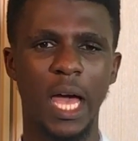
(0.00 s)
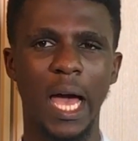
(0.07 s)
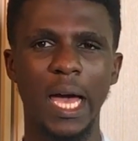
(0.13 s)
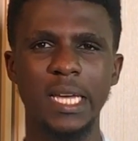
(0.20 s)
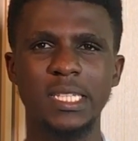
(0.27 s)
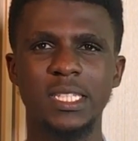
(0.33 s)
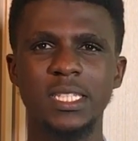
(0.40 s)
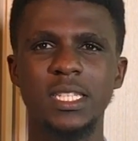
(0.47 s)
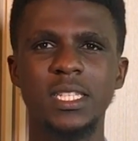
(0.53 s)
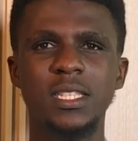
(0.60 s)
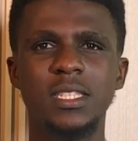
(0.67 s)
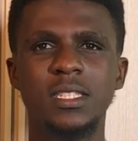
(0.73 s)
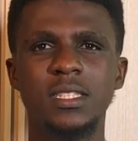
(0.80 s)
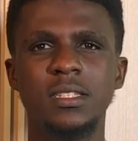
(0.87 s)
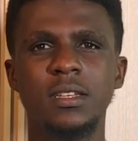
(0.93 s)
I
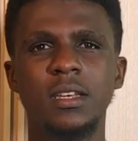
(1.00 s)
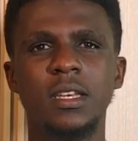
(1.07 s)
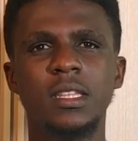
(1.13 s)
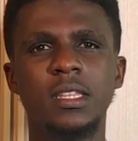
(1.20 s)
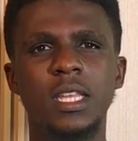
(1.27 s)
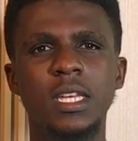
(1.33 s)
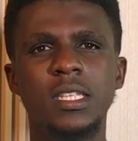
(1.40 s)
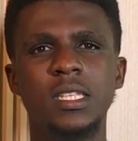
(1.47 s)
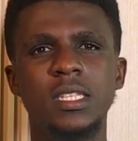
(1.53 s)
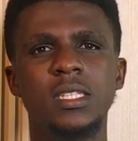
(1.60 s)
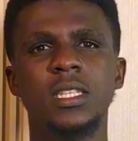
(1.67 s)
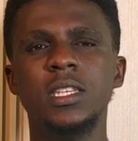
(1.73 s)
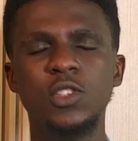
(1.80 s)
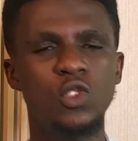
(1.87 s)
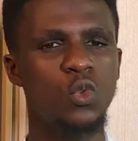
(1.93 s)
didn't take
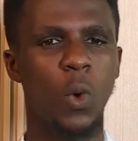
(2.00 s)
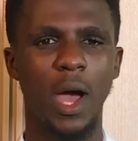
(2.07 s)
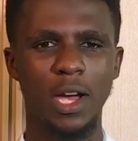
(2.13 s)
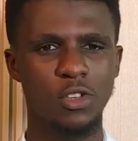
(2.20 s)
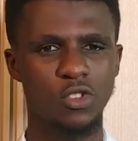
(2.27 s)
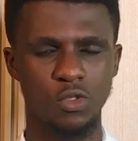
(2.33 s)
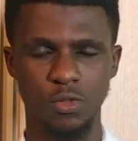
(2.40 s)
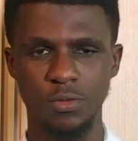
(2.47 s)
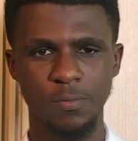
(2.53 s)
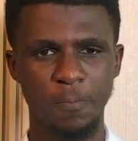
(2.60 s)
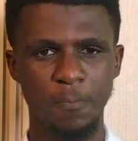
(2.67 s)
this into action